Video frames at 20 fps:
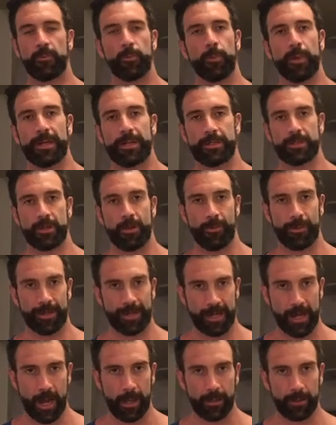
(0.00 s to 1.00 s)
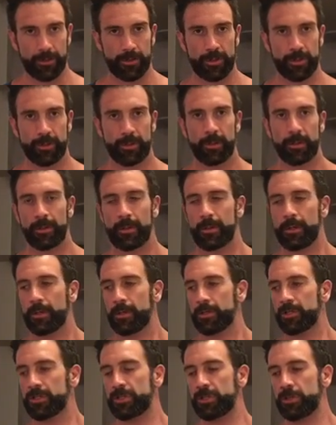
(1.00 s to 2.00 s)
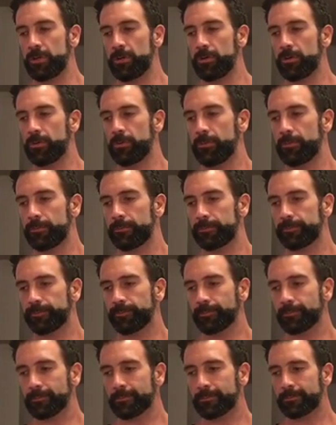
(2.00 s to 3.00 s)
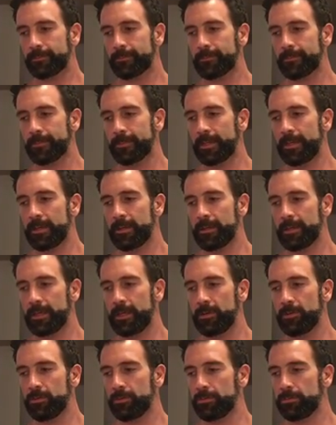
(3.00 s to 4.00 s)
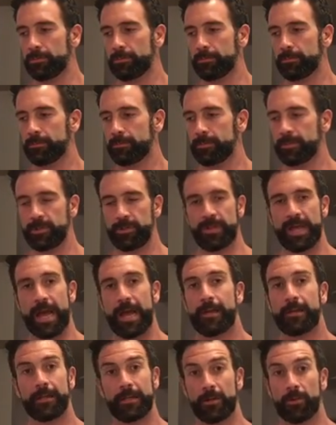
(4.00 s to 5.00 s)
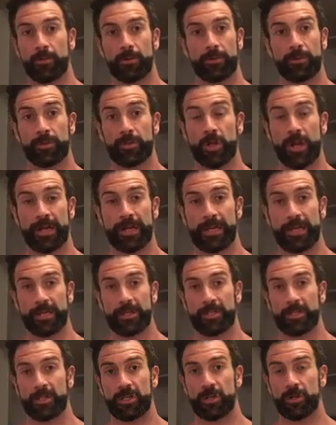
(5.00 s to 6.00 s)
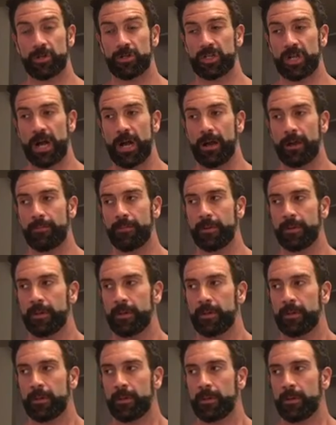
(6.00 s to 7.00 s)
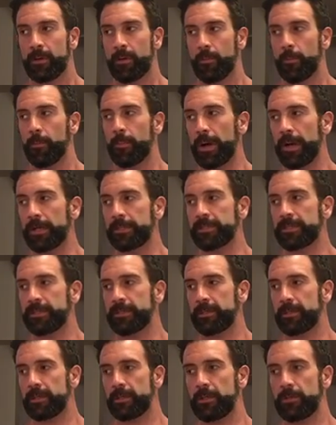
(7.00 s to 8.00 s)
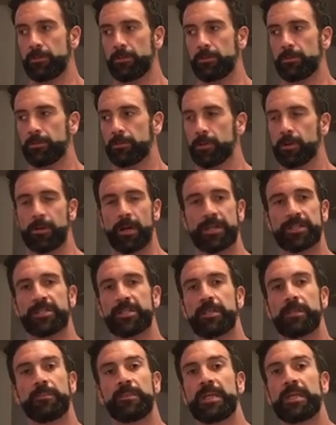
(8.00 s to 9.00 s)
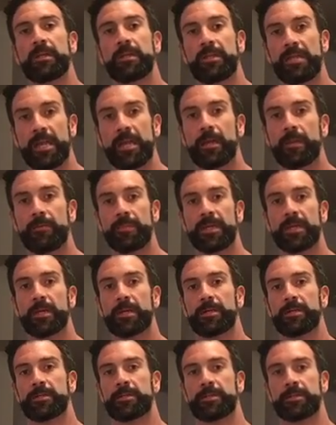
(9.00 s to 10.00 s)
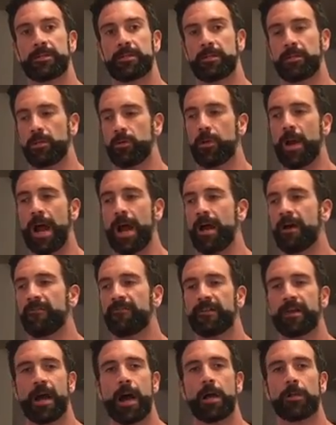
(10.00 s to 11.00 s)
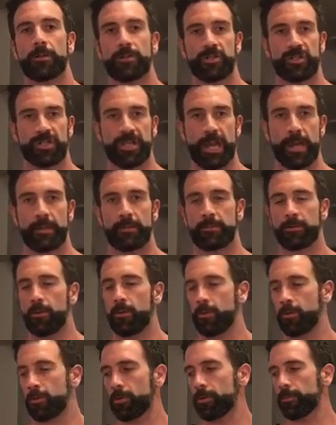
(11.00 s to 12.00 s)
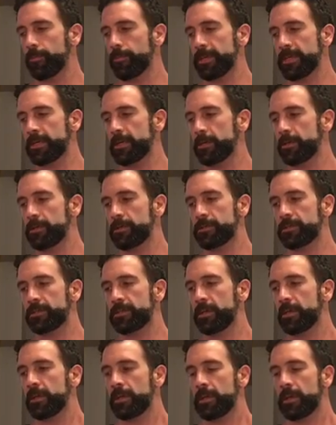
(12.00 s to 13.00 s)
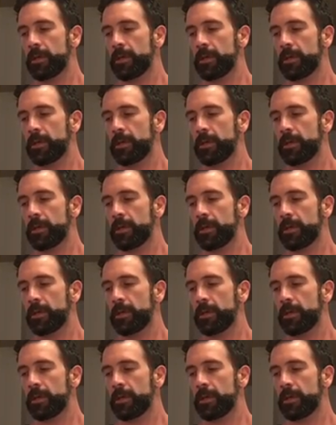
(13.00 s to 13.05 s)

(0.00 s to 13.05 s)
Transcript: everybody's going to college. So you do that in order to try to get a secure job, but you regress to the mean in the end because you have college debt, or because